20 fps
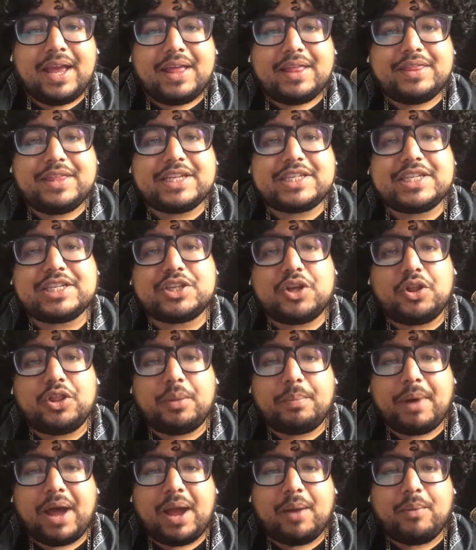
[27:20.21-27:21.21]
This is On the
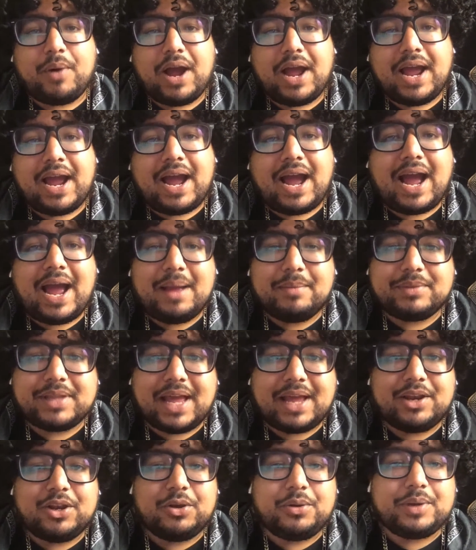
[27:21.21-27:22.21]
Bywire. I'm
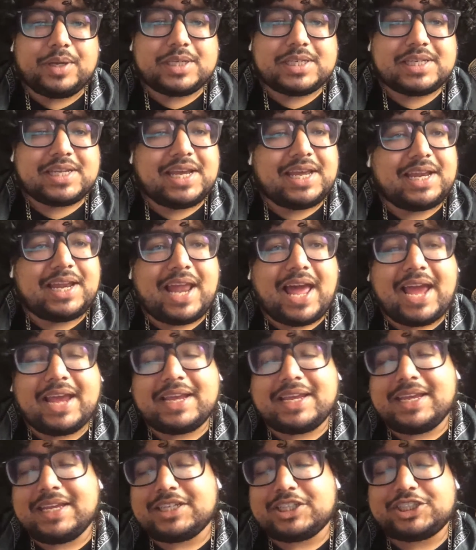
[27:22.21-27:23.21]
Dan Lewis. Hit like,
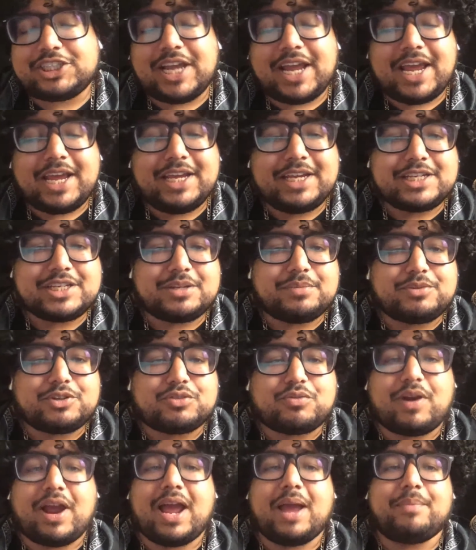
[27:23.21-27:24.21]
hit share, hit
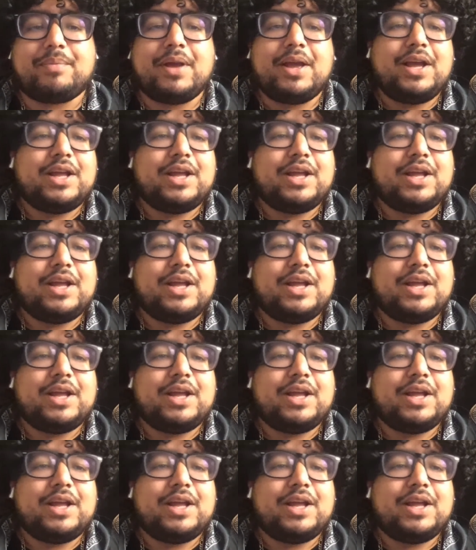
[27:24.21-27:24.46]
subscribe.